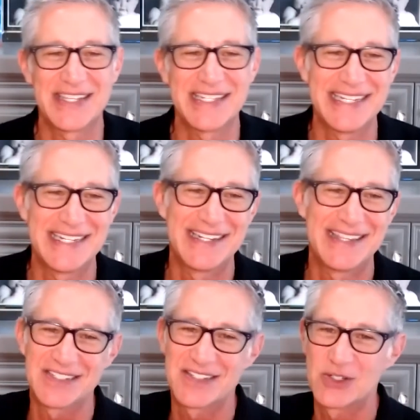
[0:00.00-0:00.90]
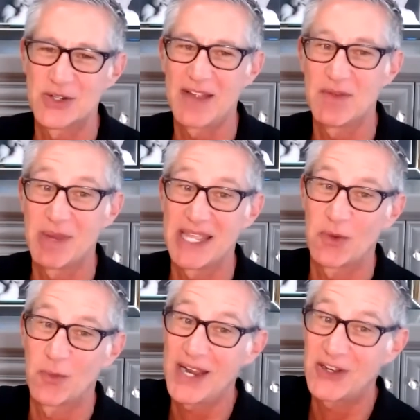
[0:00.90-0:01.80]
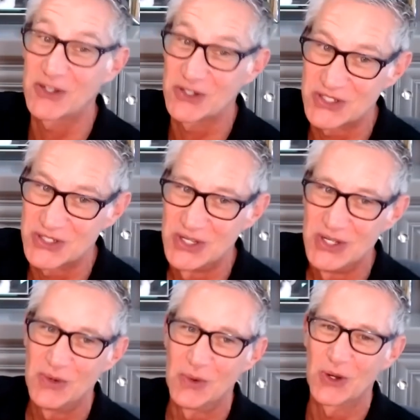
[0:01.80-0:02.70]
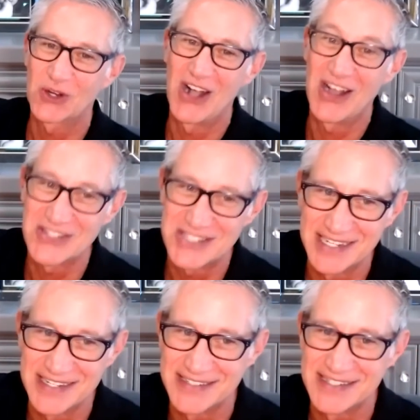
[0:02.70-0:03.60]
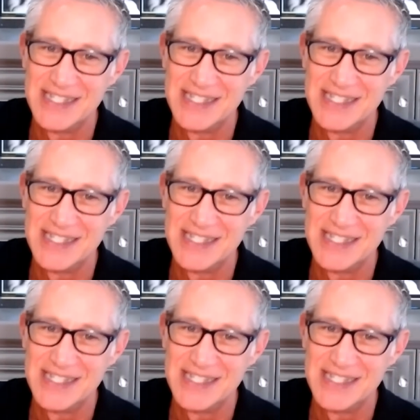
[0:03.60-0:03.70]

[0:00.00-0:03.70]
that needed things to drive them like records or content.